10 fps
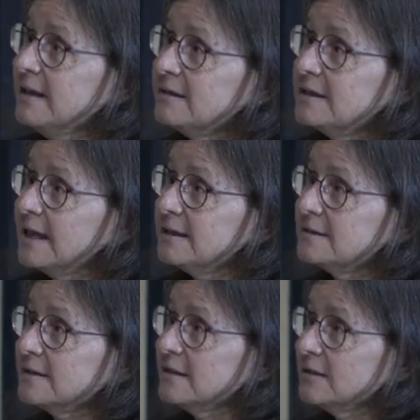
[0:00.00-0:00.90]
uh,
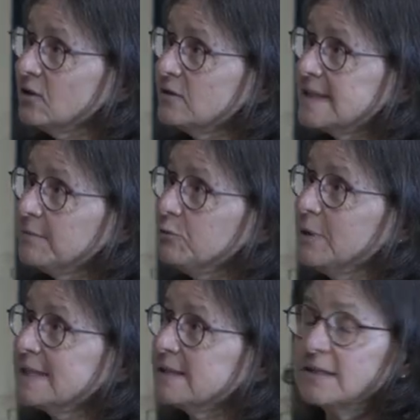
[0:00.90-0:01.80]
that uh, concept
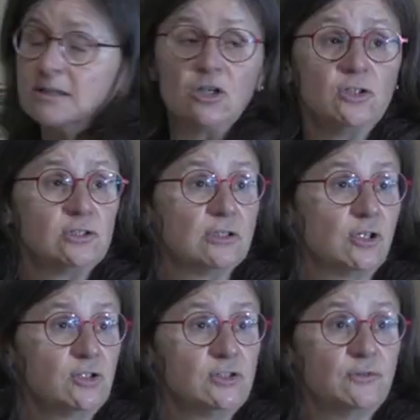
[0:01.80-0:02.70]
was uh,
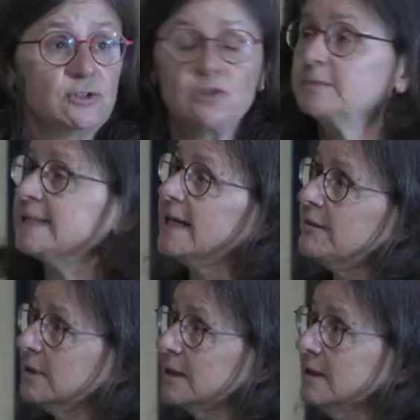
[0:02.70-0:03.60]
lost for some
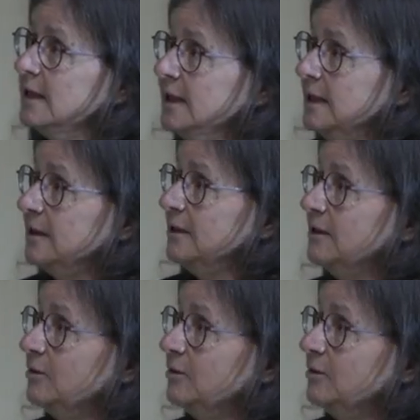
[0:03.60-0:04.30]
time, uh,